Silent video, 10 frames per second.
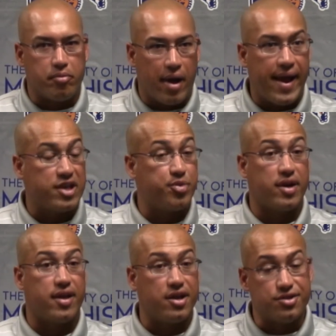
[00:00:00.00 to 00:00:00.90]
My
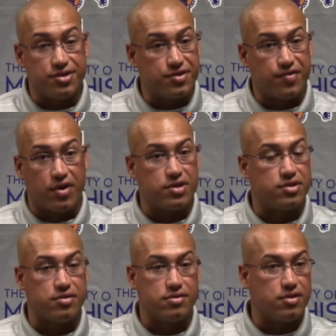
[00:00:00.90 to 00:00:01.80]
expectations is for us
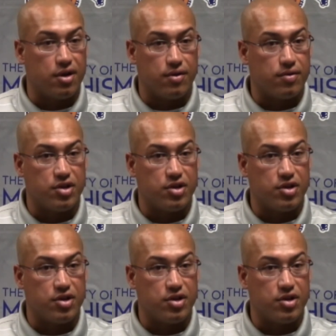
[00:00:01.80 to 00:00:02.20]
to, you know,